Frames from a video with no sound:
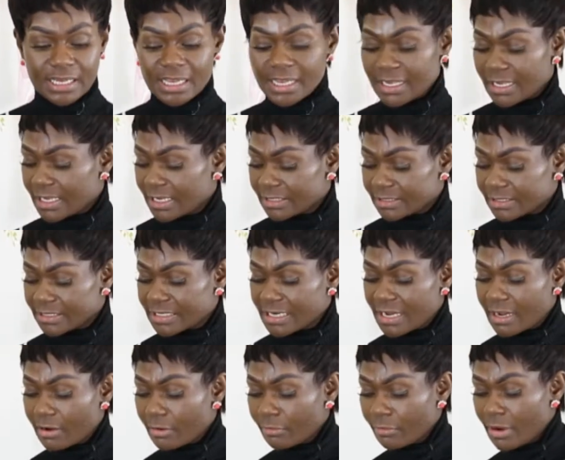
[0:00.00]
and
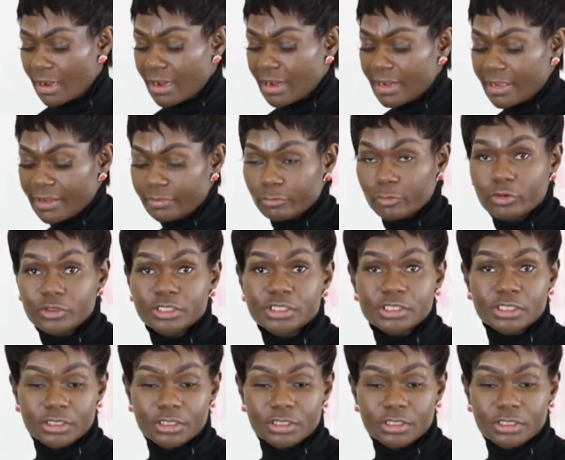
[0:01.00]
now I am going